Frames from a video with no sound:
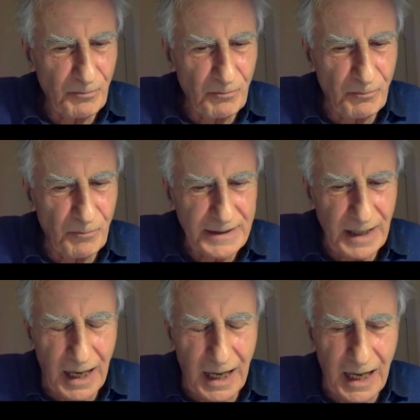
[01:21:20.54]
But
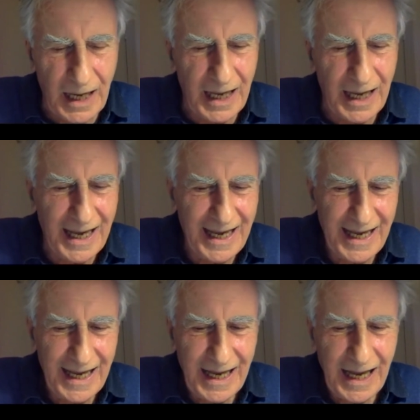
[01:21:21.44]

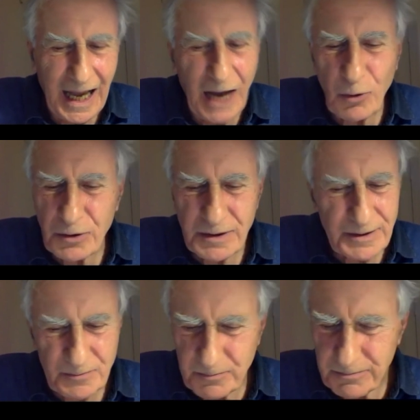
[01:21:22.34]
I
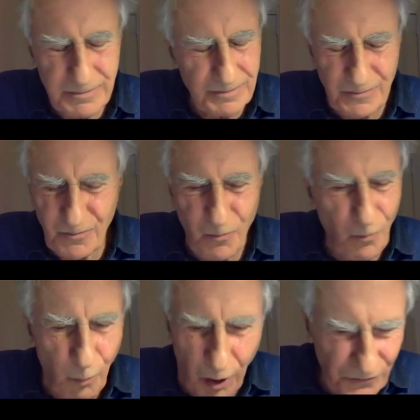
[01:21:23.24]
wouldn't
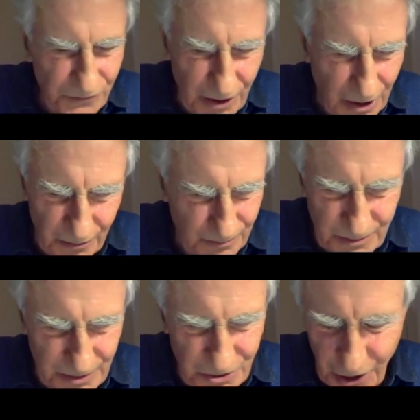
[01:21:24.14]
want to go
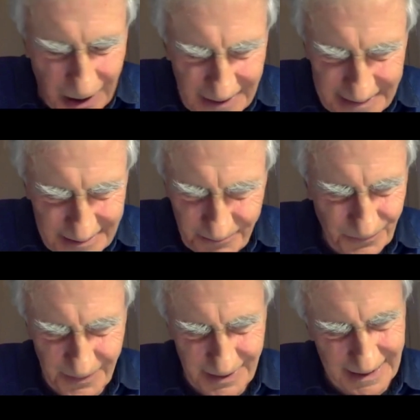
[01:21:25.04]
to try
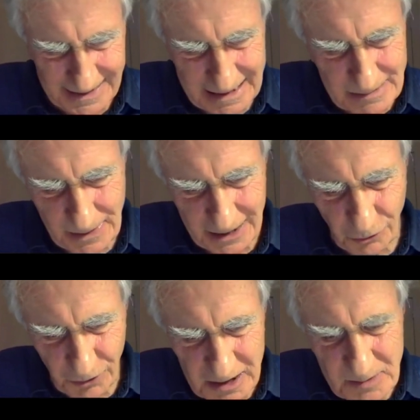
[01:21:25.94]
and
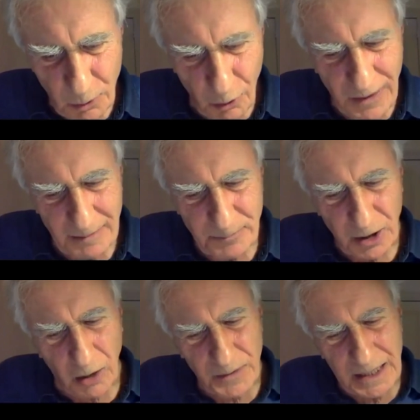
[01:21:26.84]
explain or explore that, but
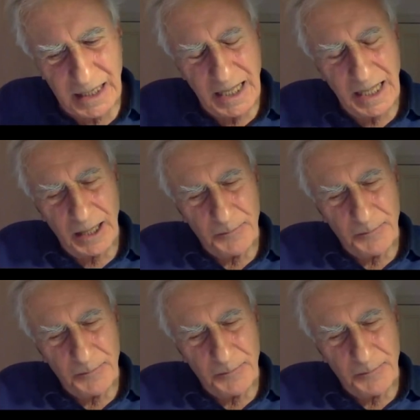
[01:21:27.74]
on the